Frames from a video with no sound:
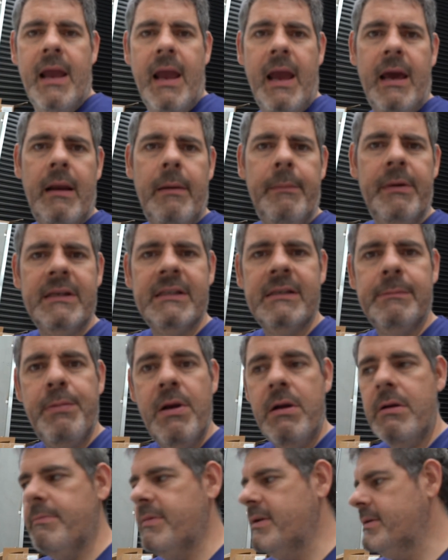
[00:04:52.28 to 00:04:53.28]
And I'm
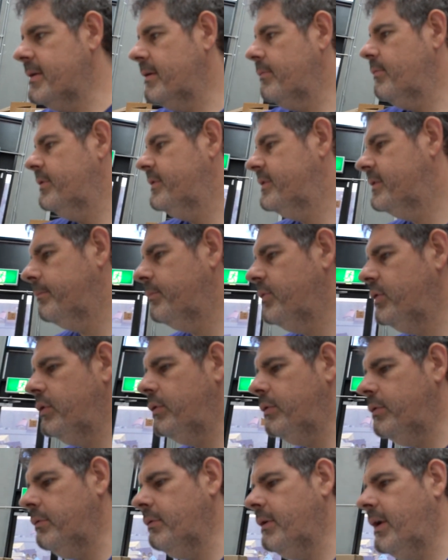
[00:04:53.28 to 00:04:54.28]
experimenting with some
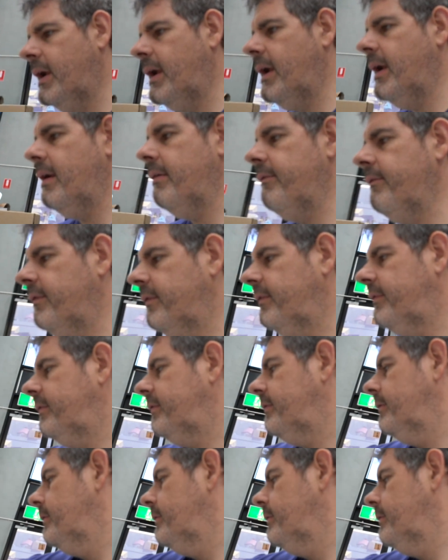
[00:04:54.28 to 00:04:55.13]
new canvas,